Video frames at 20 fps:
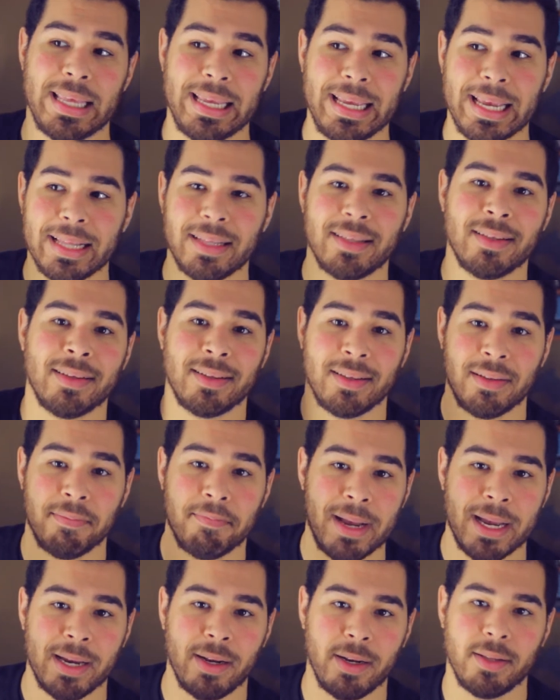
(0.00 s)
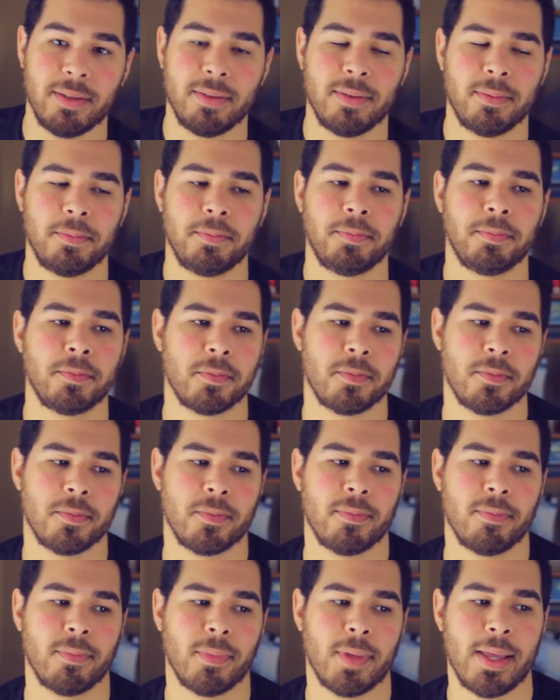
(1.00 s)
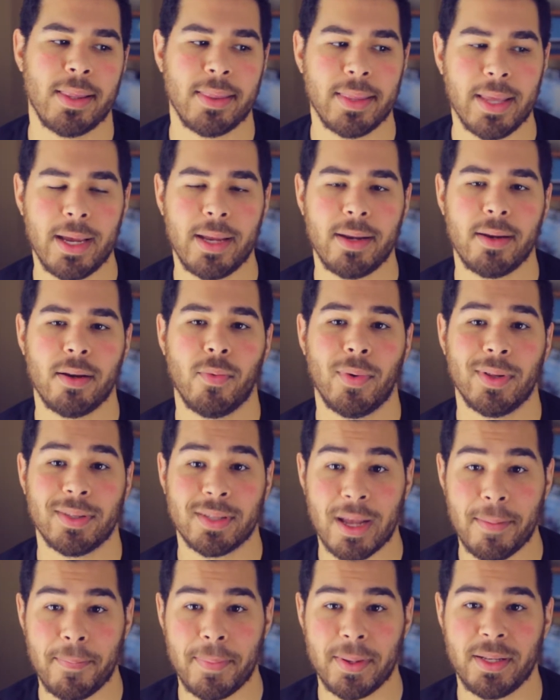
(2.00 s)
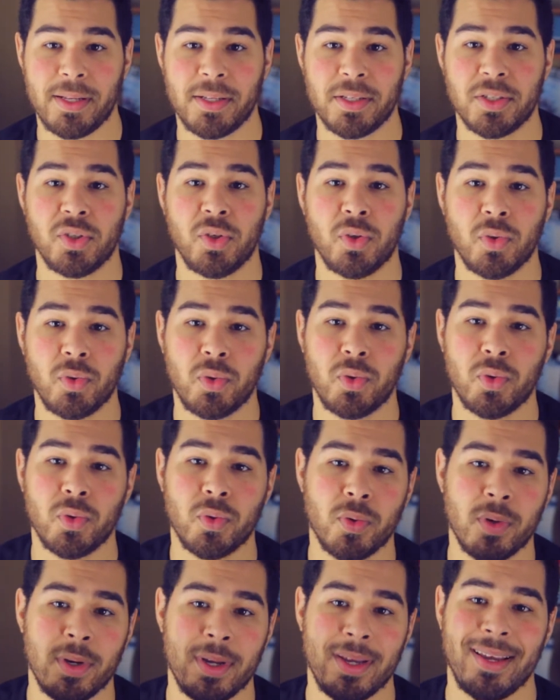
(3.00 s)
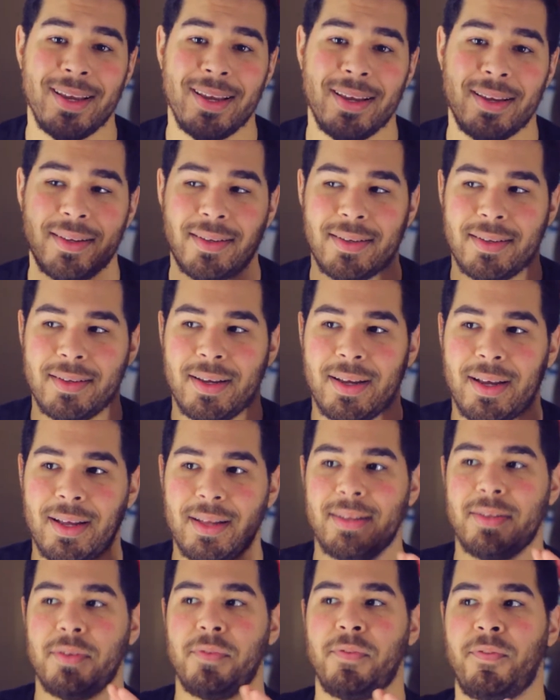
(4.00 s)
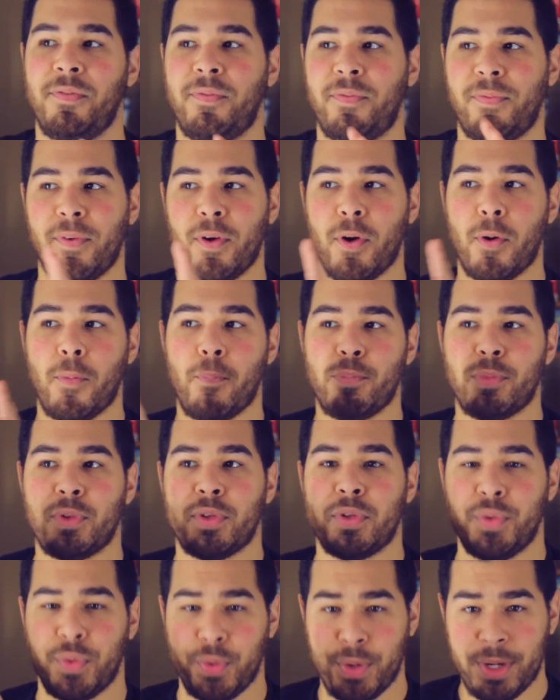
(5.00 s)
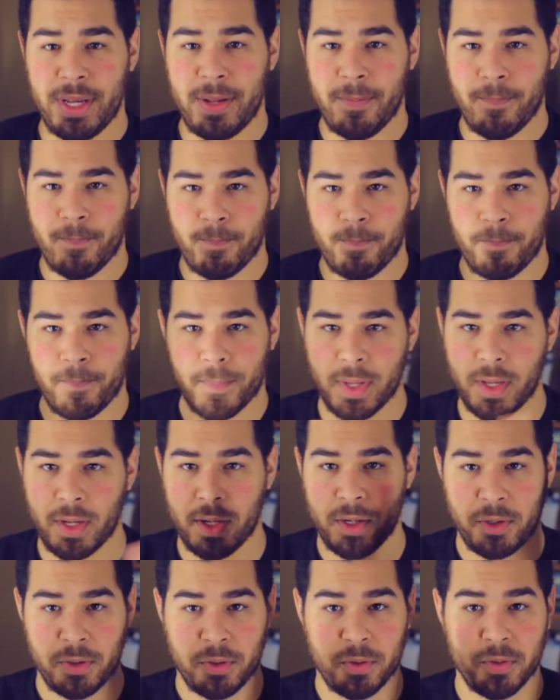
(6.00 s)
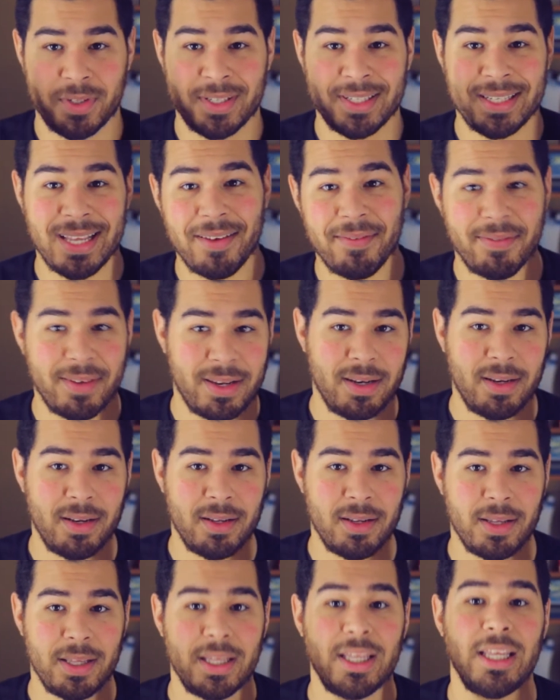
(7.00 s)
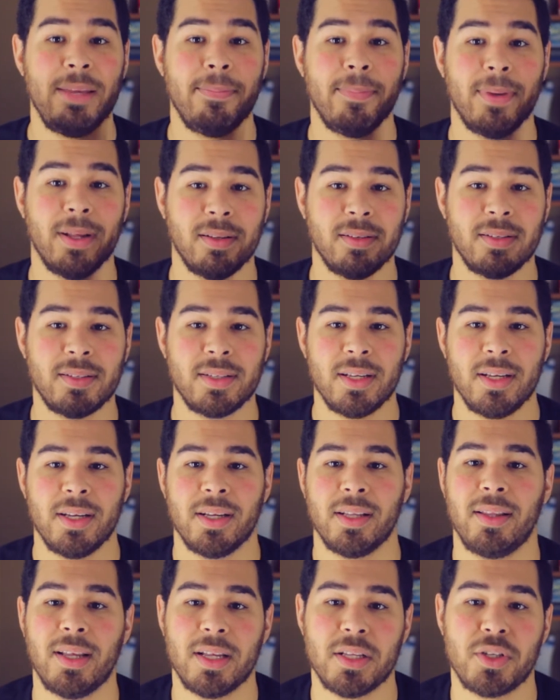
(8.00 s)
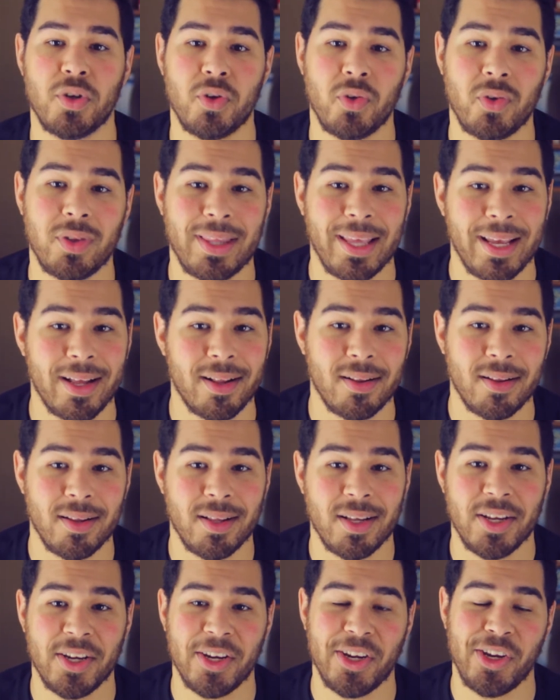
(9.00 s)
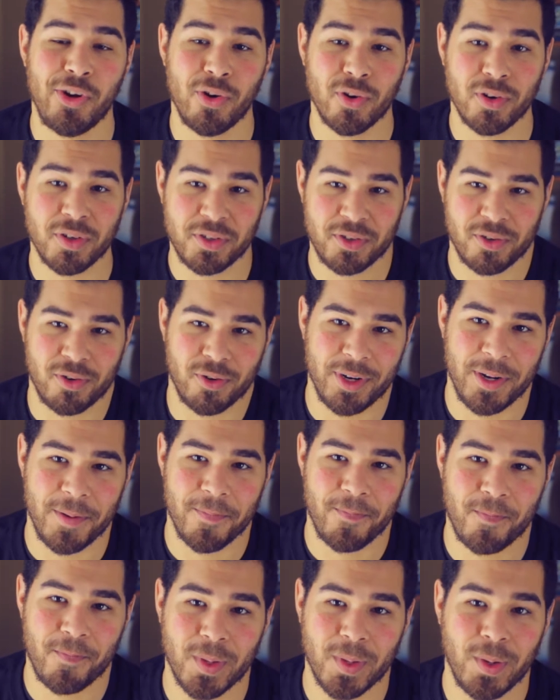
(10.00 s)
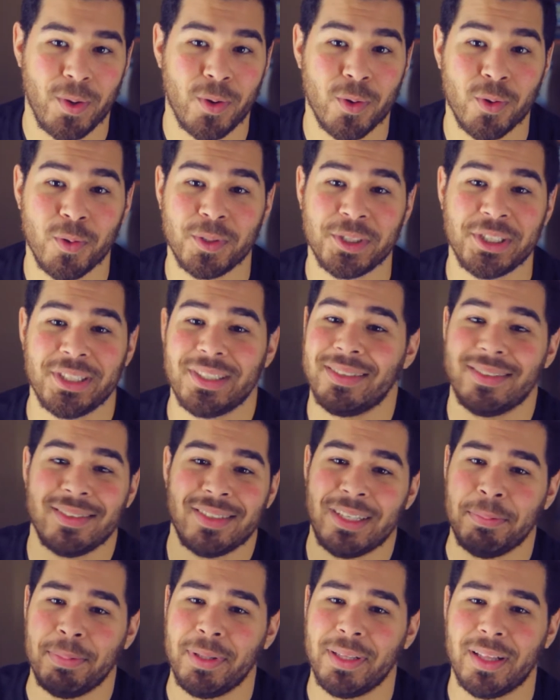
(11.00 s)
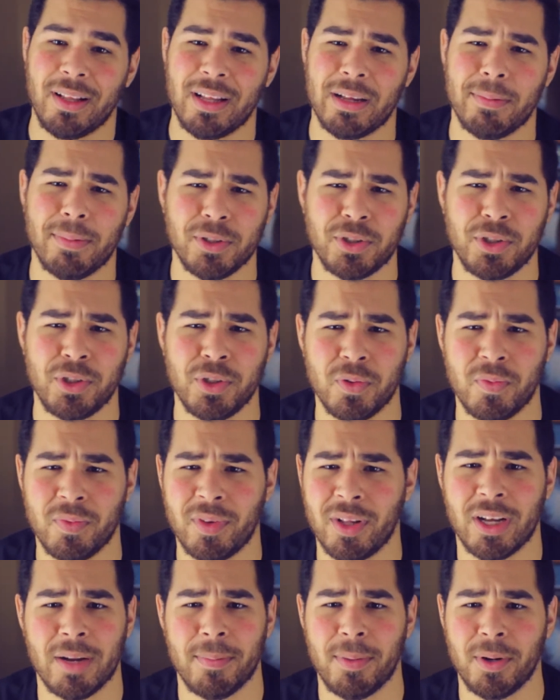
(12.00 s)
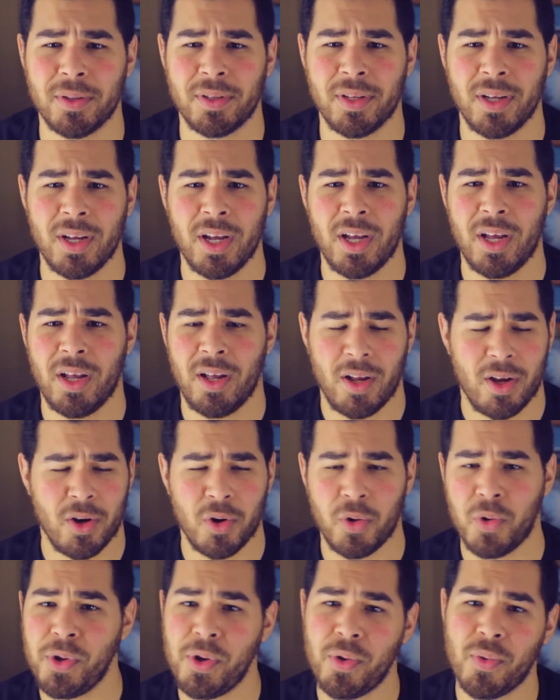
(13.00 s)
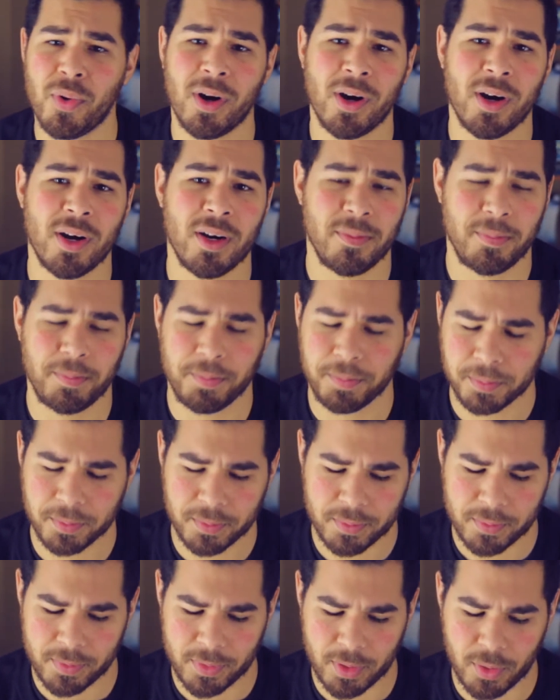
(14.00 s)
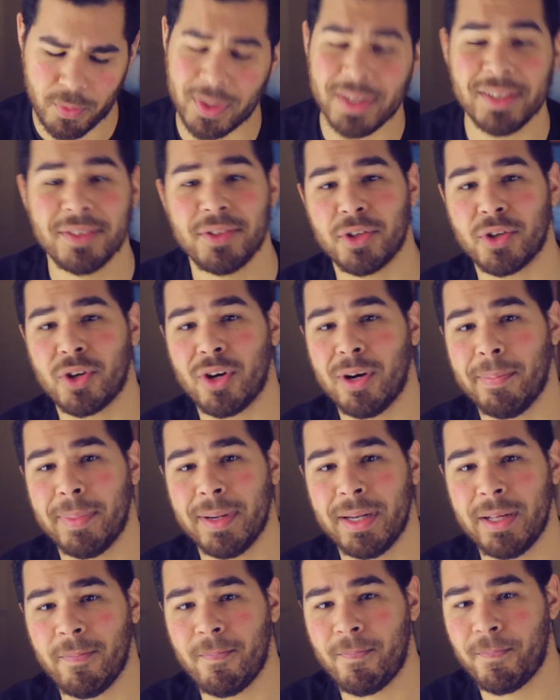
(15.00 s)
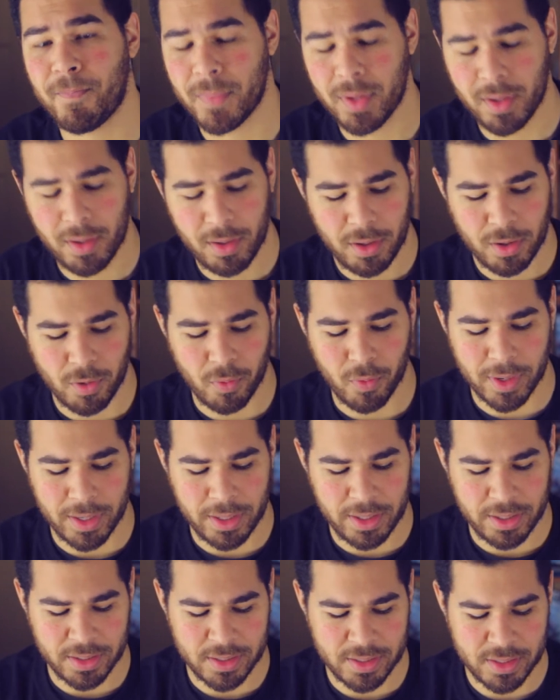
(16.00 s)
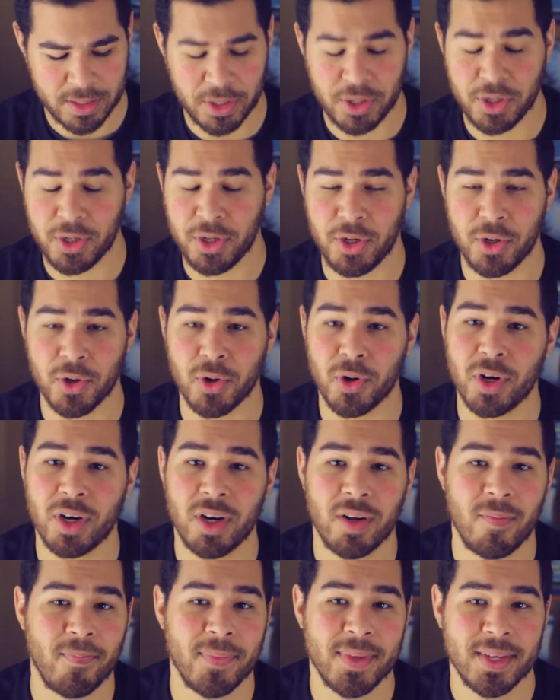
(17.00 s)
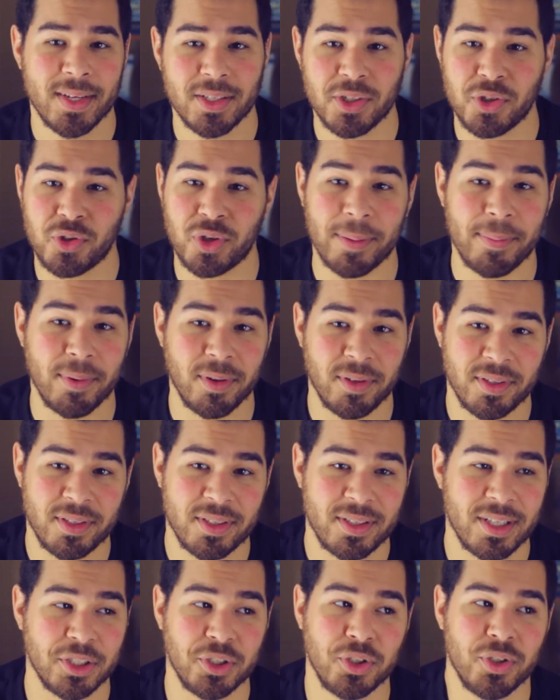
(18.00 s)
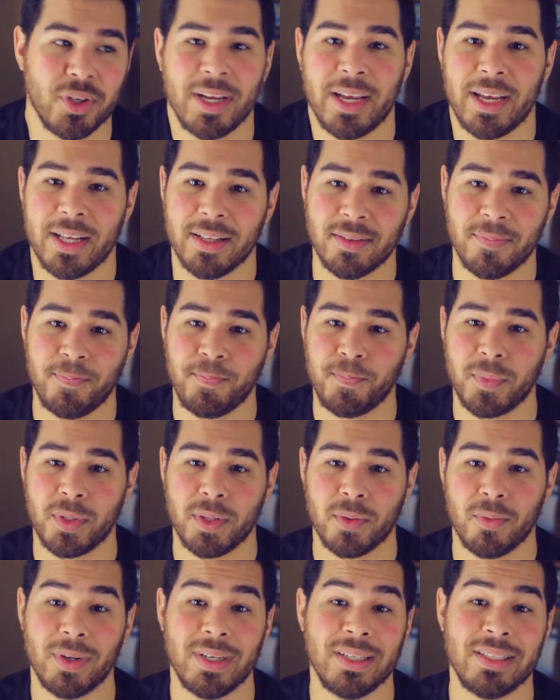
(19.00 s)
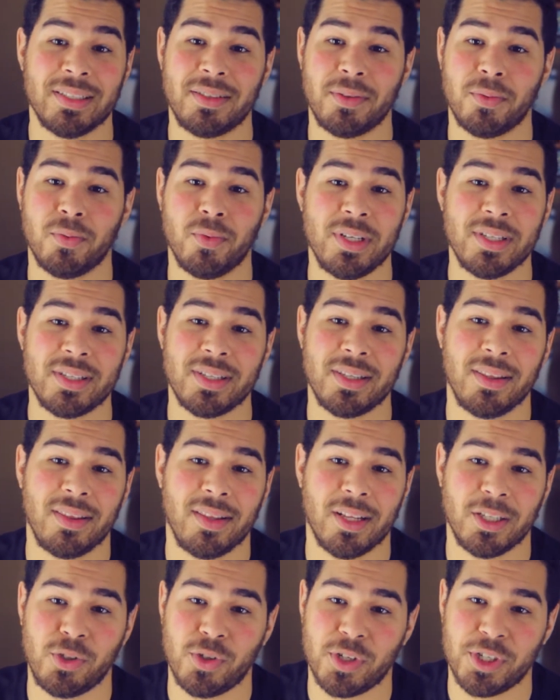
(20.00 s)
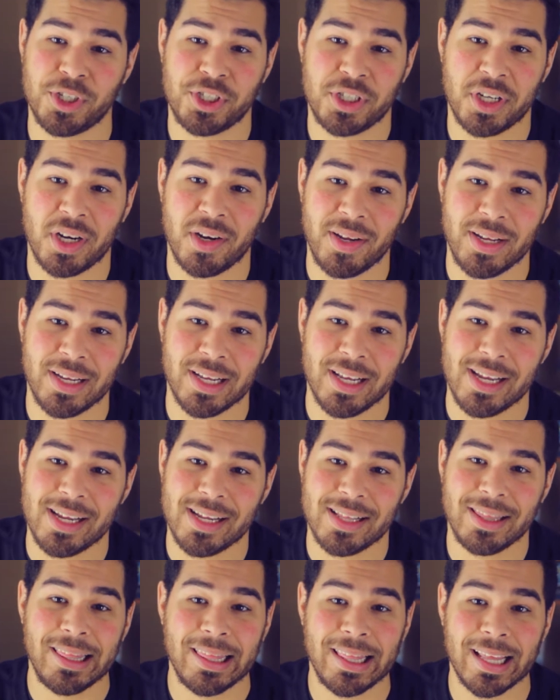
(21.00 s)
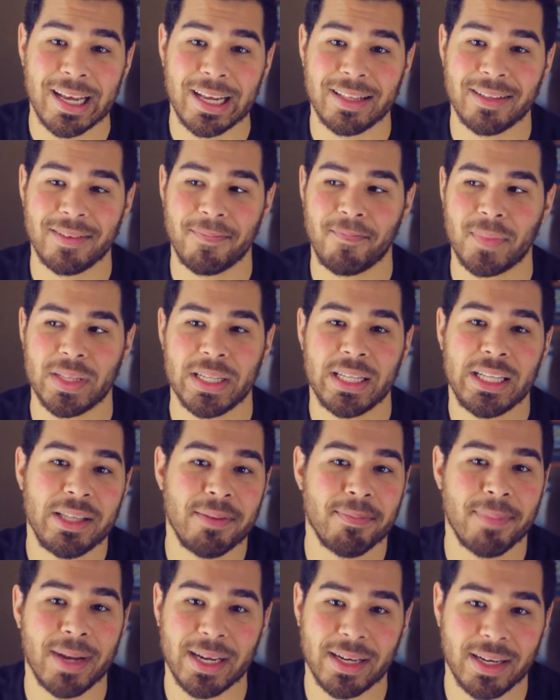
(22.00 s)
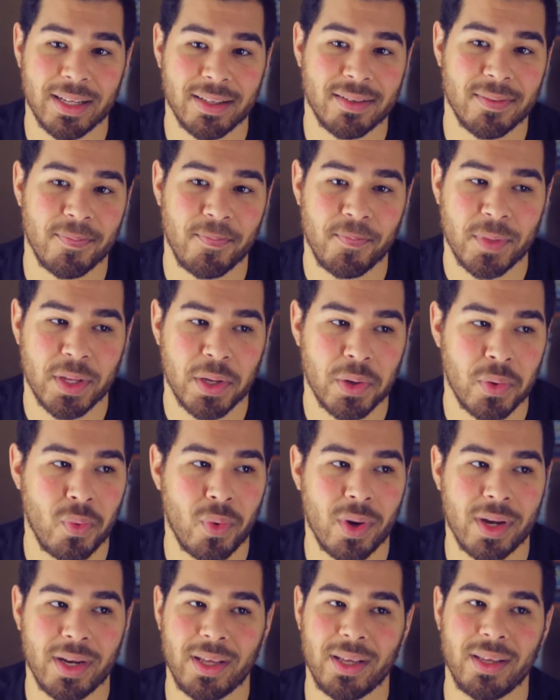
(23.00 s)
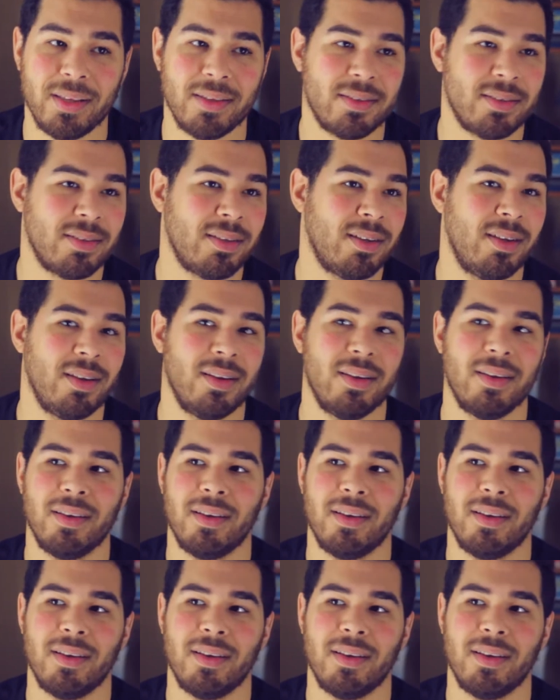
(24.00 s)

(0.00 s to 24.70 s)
they get the magnet, and then what happens is you'll do from 3 to 7 emails that you'll tell your story. You'll simply talk about you, talk about who you are, what is your company, what is your troubles that you had, what is the reason that you are sharing that lead magnet, what is